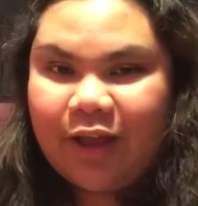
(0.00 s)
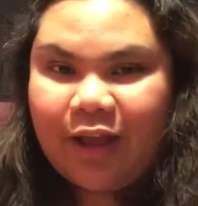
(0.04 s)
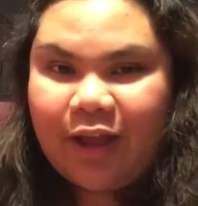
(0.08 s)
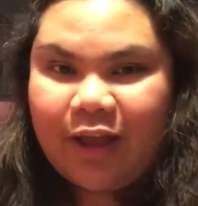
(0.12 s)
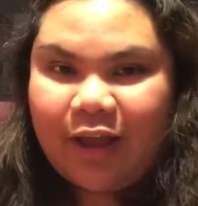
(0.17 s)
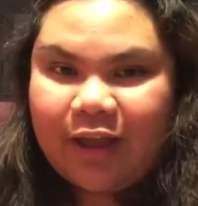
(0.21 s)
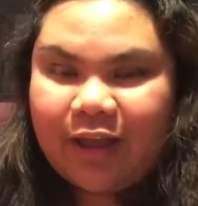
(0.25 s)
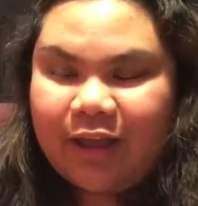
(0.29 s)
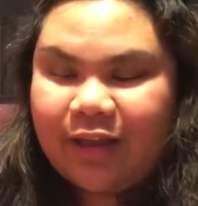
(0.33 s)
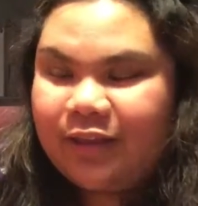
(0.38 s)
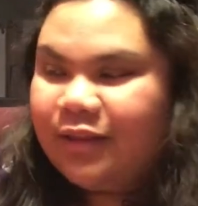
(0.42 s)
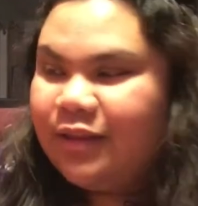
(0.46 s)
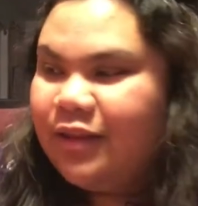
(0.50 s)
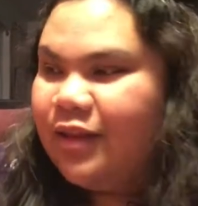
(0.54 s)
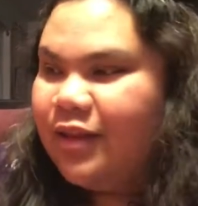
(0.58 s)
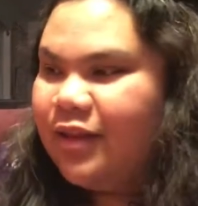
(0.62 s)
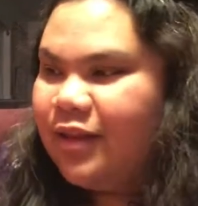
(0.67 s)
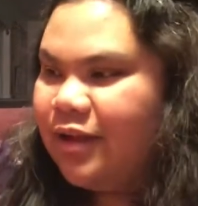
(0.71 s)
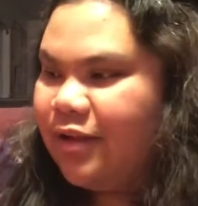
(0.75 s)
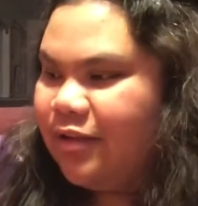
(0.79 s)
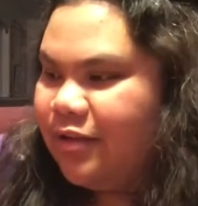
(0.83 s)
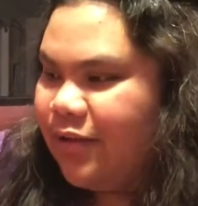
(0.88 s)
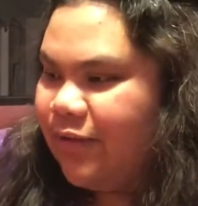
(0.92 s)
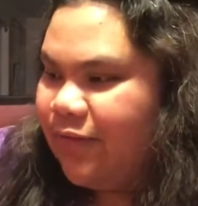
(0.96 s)
kind,
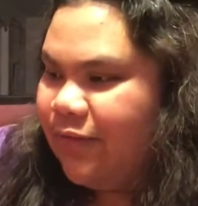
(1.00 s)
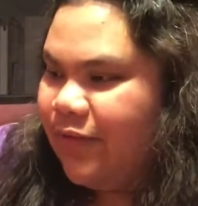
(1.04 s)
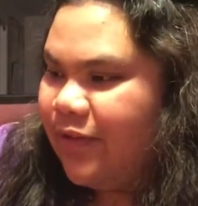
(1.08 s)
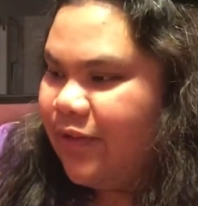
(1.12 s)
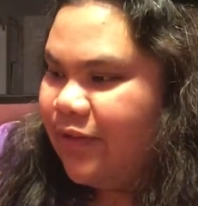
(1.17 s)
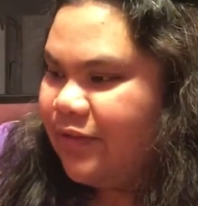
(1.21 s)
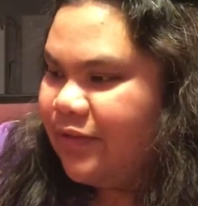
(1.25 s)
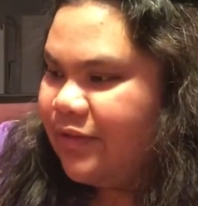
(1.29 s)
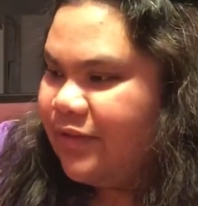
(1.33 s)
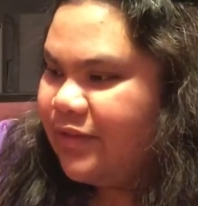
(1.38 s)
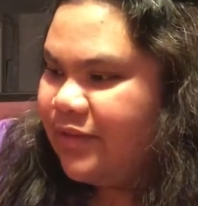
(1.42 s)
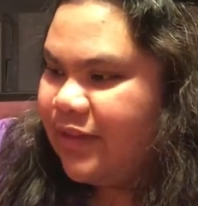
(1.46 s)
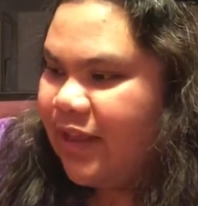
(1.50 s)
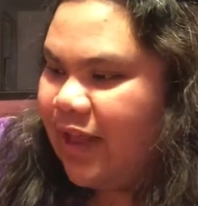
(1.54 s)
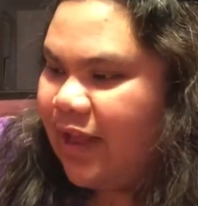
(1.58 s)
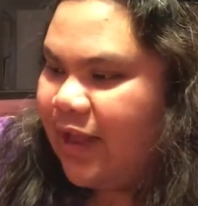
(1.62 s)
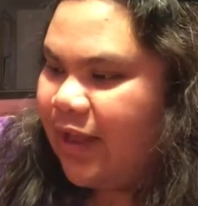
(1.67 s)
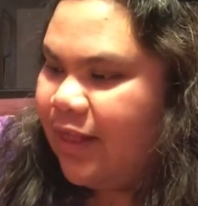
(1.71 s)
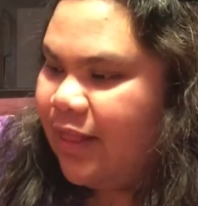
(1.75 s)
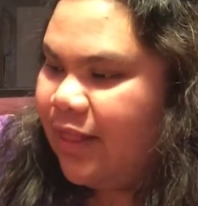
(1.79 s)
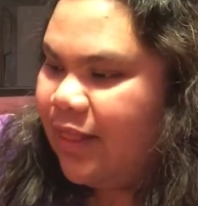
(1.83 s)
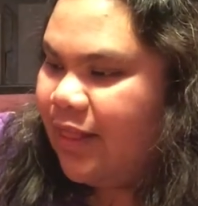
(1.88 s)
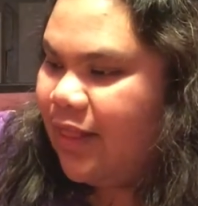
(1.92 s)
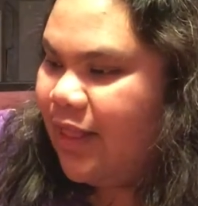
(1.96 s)
a different
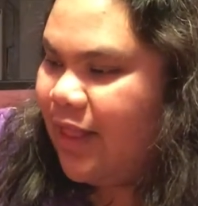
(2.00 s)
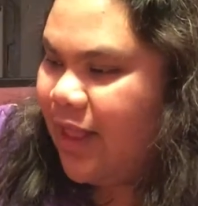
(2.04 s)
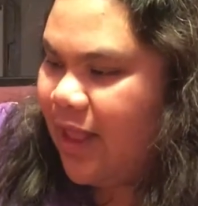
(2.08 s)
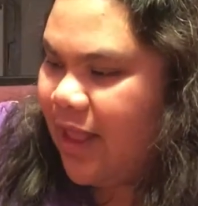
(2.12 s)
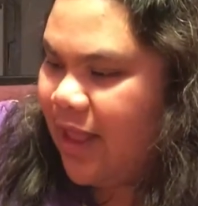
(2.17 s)
style.